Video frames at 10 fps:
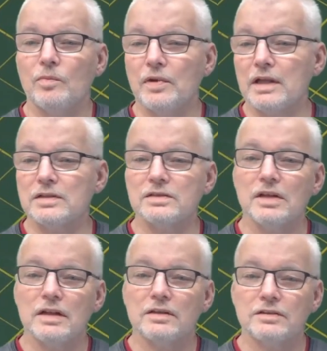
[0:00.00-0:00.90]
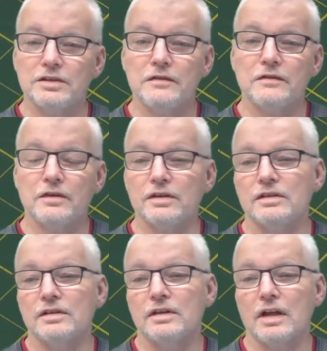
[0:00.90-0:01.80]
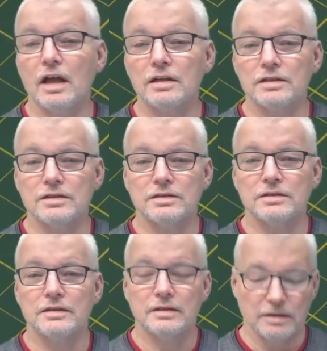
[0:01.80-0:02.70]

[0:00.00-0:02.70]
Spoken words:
plus different colors.